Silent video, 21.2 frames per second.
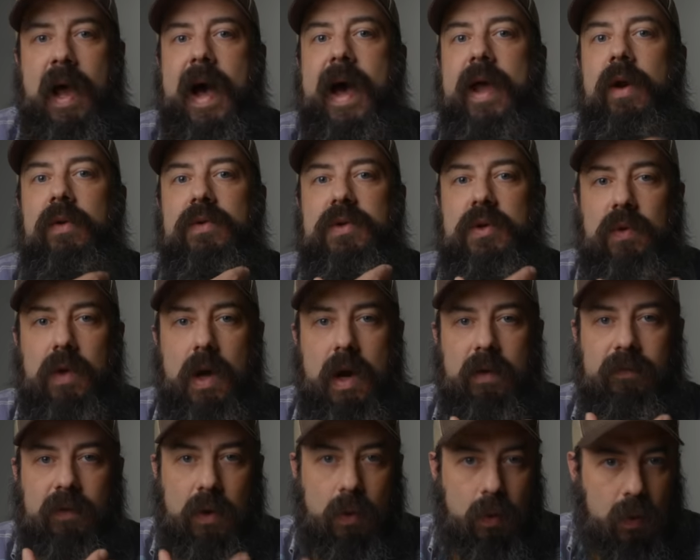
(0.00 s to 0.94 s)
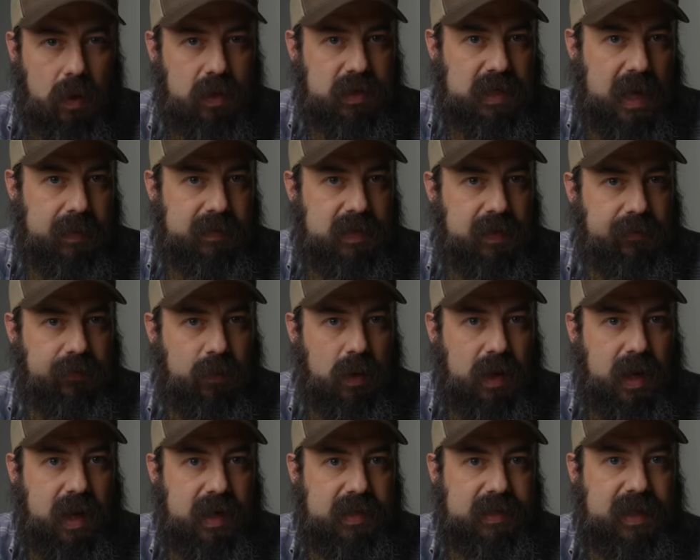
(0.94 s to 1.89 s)
I don't do long record times in
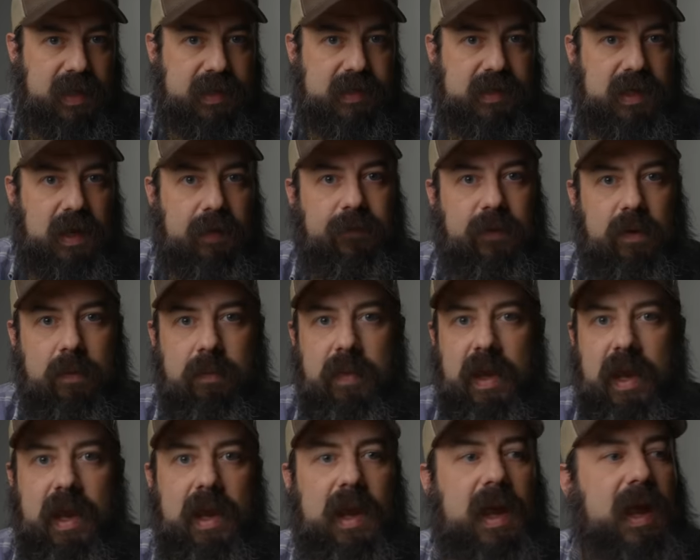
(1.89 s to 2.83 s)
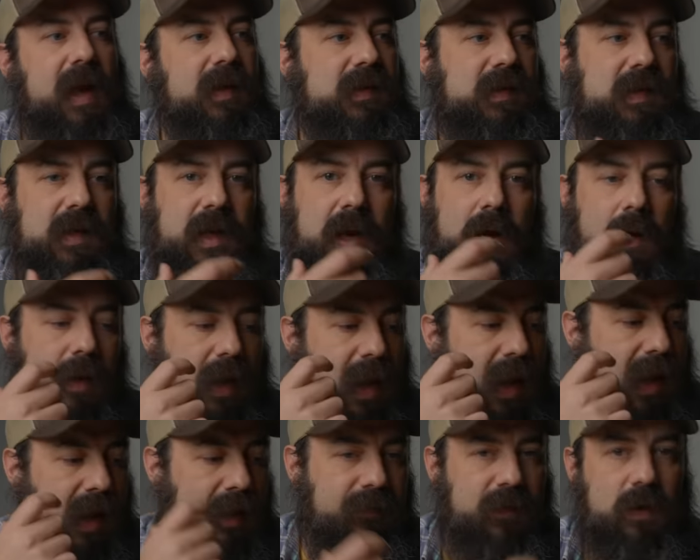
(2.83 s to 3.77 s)
4K 60. For me, it's, you know,
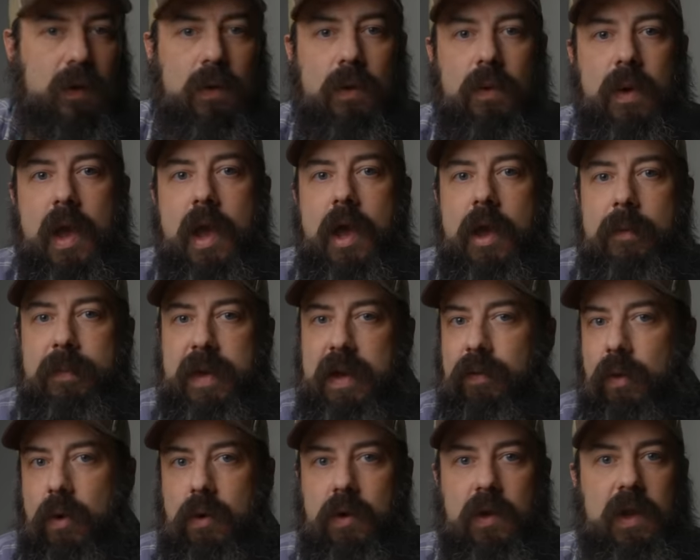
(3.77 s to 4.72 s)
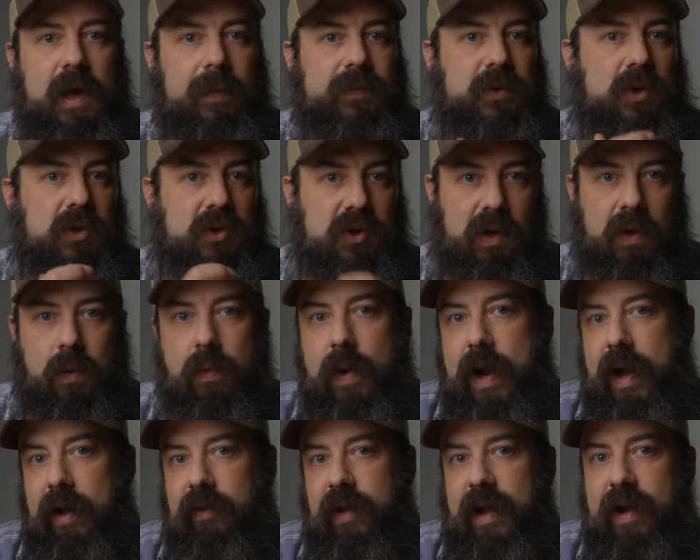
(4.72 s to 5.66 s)
getting a few B-roll clips or shooting
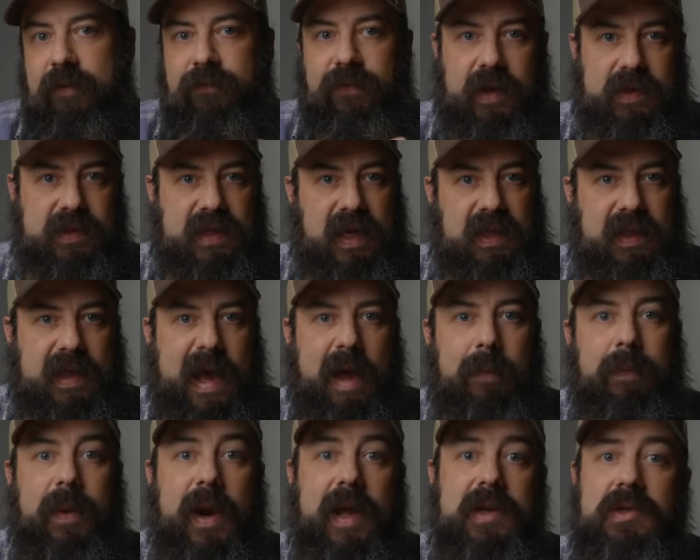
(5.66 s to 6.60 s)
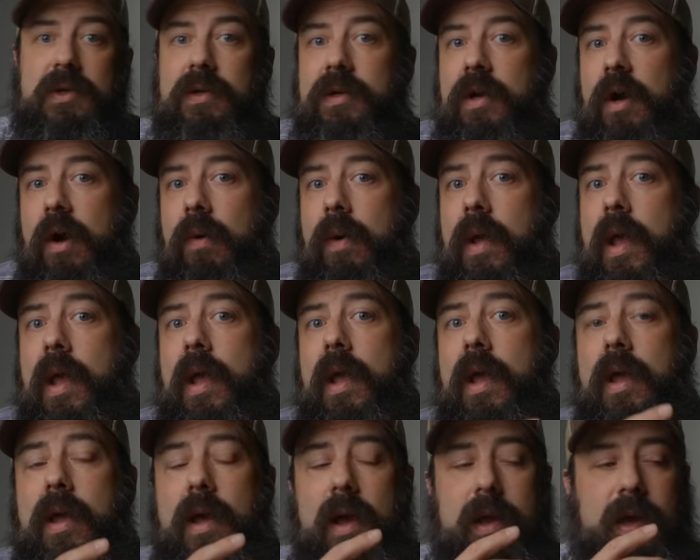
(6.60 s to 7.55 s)
wildlife, things like that. But I do know
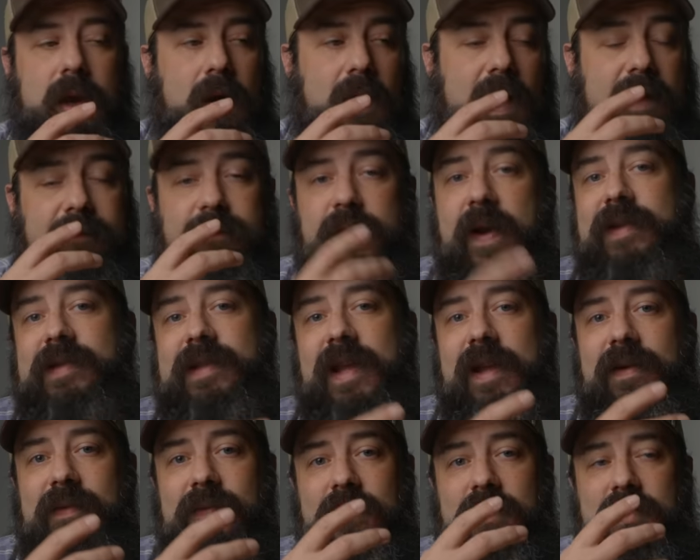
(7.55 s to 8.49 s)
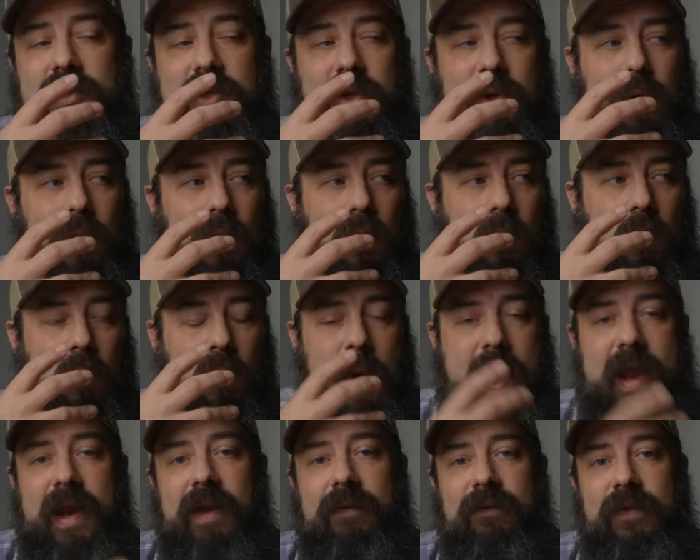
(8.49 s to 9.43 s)
you know, I have friends that do
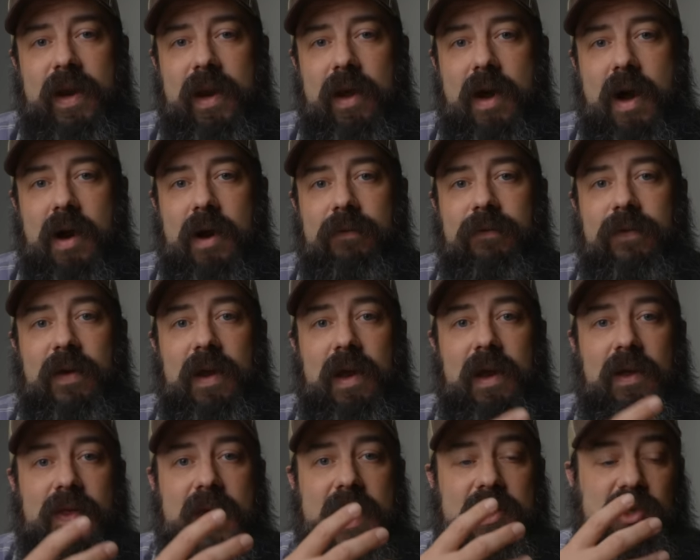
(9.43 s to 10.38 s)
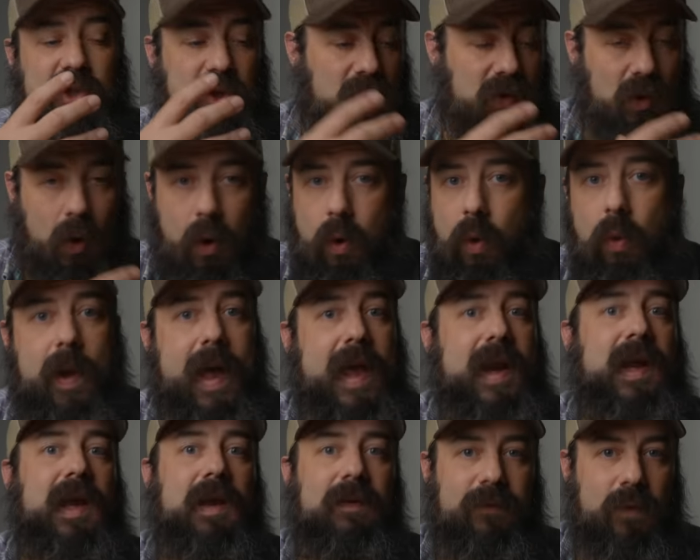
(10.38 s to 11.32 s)
wedding videography that shoot the whole
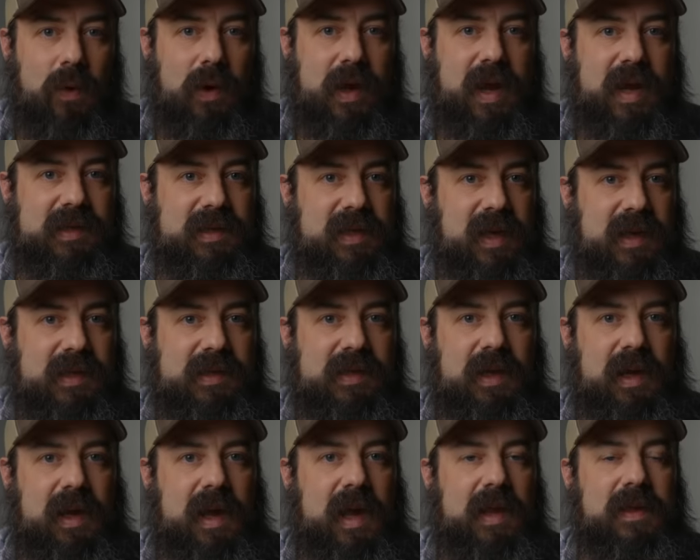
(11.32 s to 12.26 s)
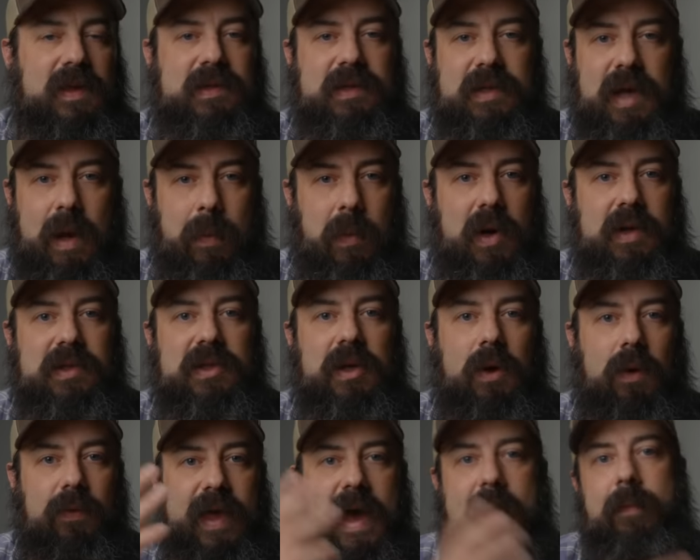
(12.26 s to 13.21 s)
wedding in 4K 60 in the summer,
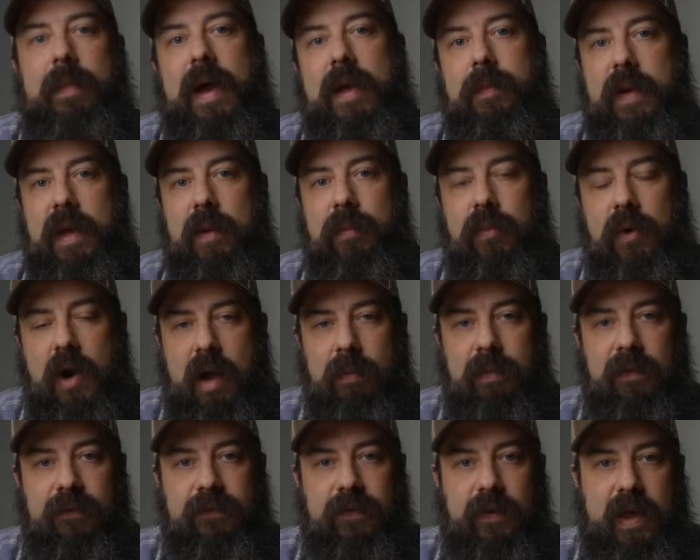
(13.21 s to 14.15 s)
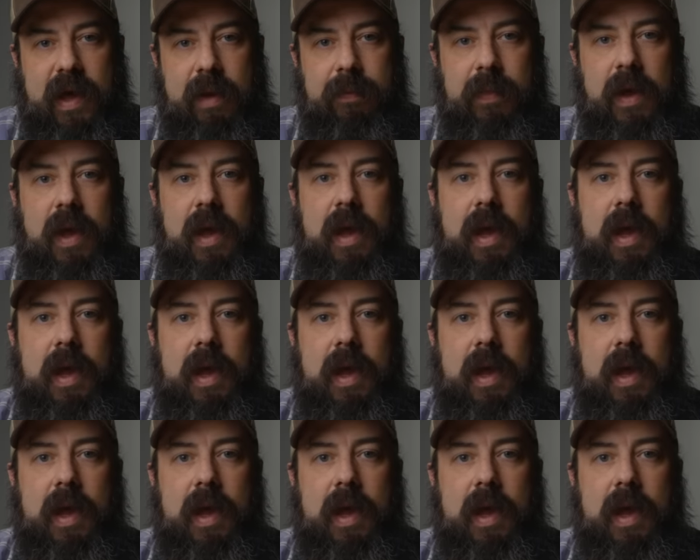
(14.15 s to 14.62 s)
so that might be a problem for them.